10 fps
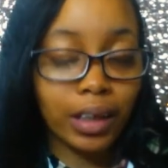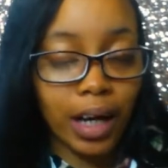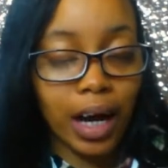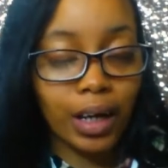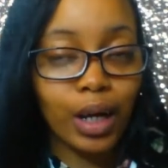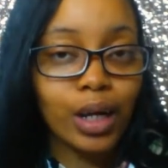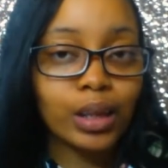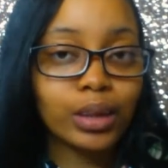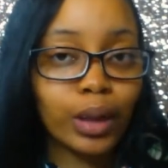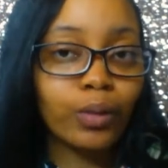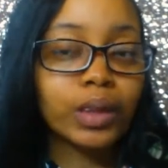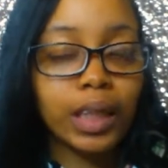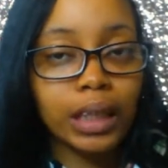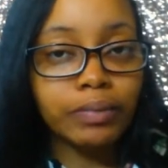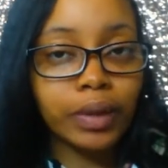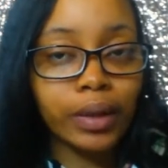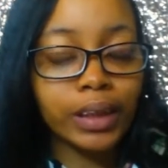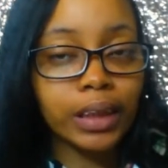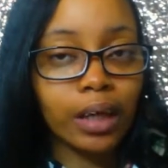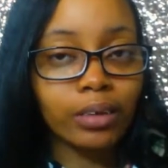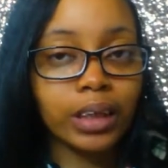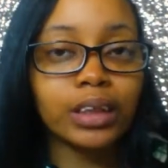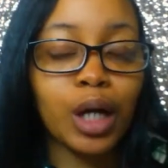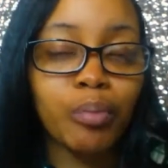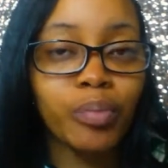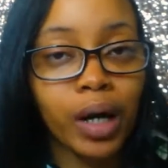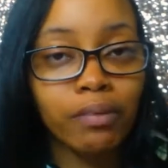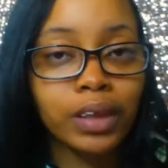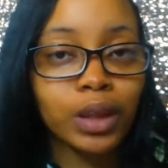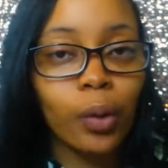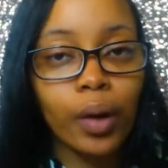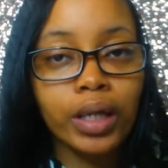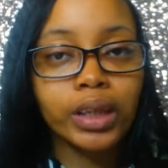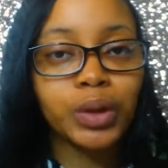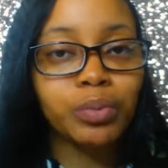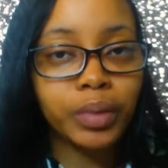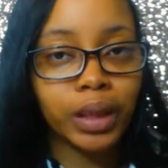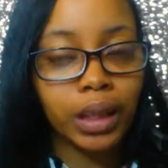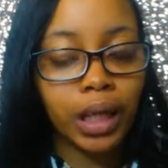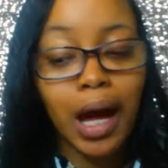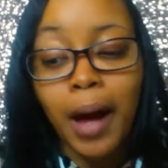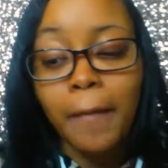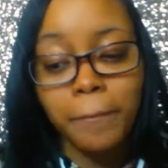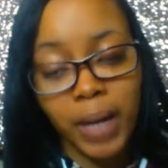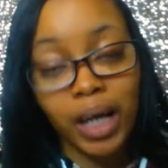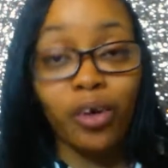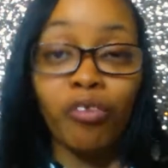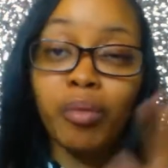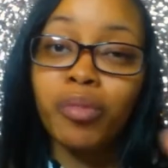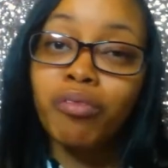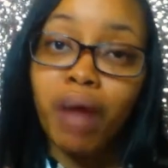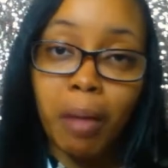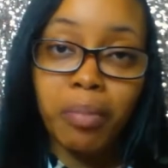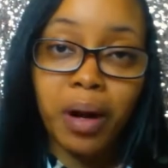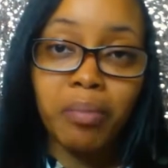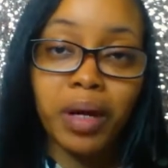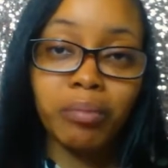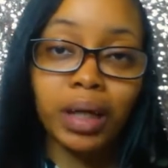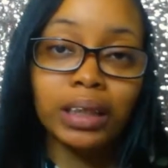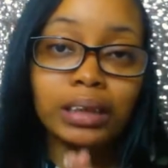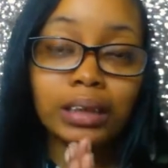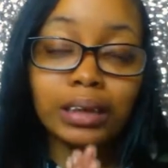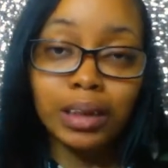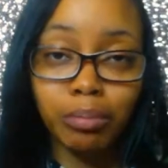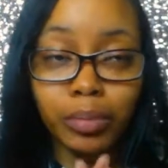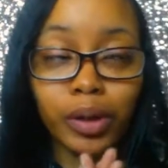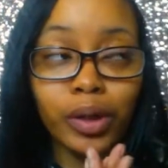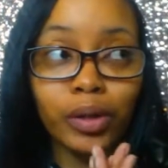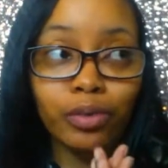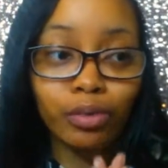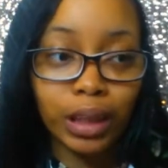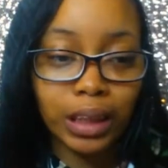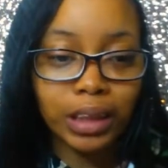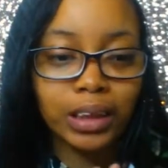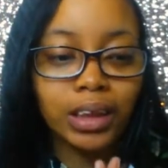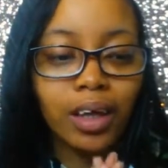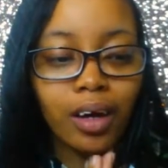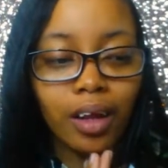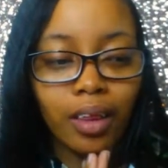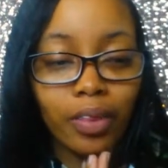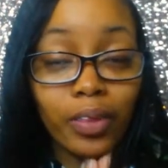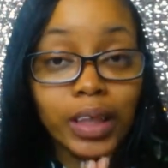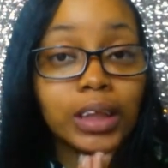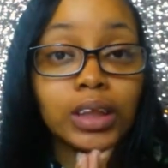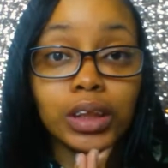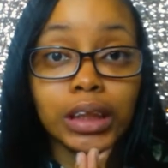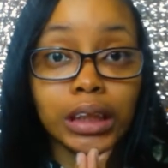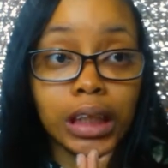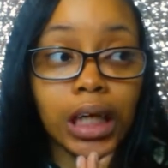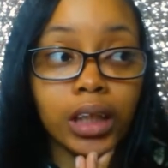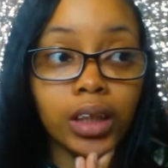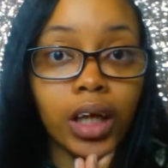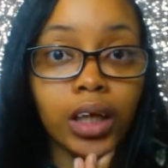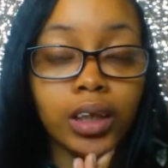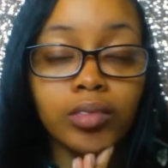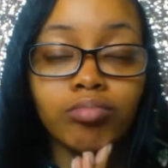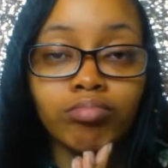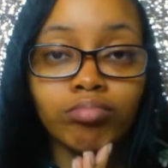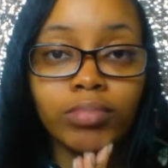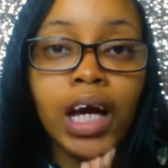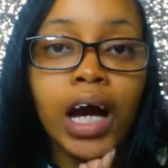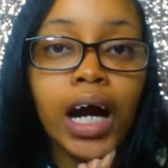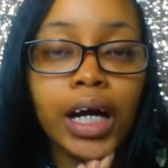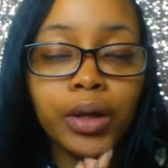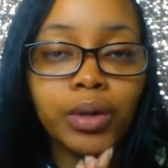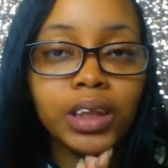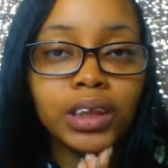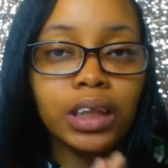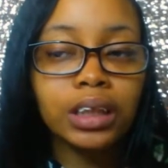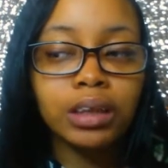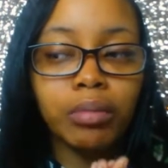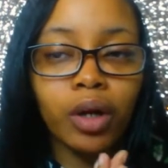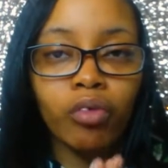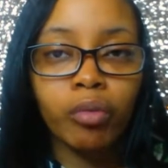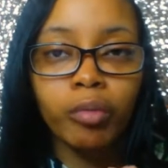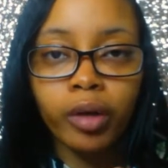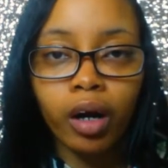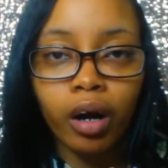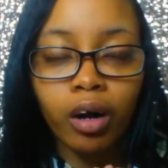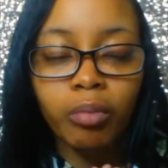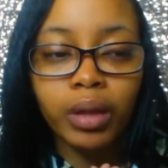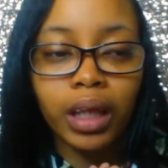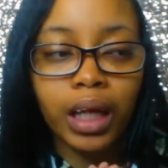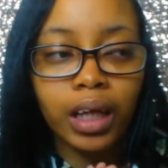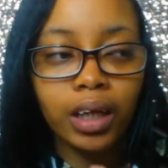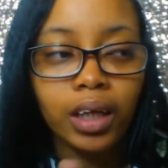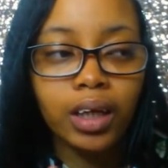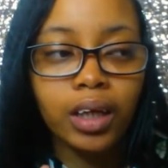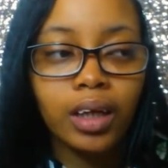God. So today's video, as the title says above, is going to be my November wrap-up and my December reads. This is insane. Like, I know I just said this in my November book haul, but like,